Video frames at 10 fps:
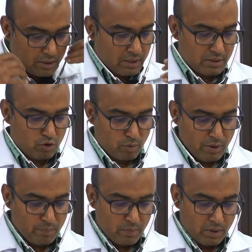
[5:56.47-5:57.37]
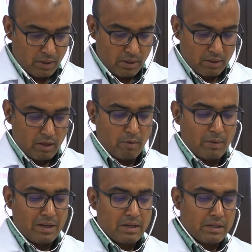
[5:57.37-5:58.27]
carcinoma, there may
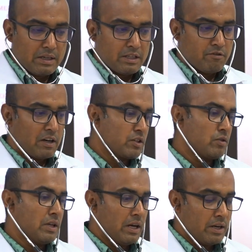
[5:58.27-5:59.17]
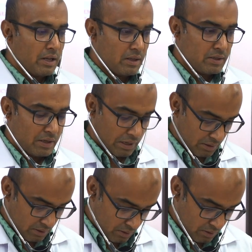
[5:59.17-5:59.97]
be increased vascularity at the site.